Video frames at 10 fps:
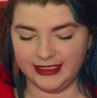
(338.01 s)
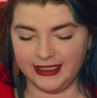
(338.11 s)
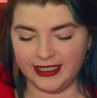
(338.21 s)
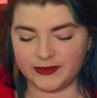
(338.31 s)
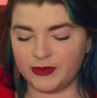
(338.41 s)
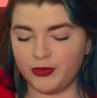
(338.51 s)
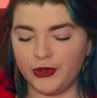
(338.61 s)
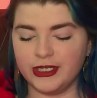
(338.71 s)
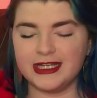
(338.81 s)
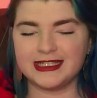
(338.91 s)
He has been
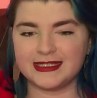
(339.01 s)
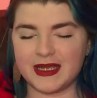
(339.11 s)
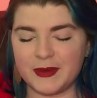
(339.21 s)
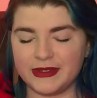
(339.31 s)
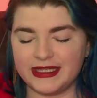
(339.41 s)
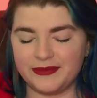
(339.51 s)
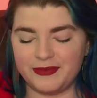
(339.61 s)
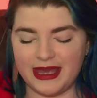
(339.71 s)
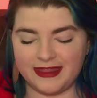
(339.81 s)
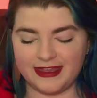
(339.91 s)
born in a stable in
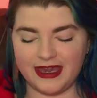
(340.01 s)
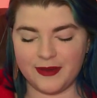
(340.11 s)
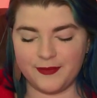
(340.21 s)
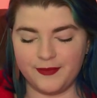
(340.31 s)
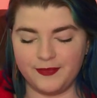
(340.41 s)
Bethlehem.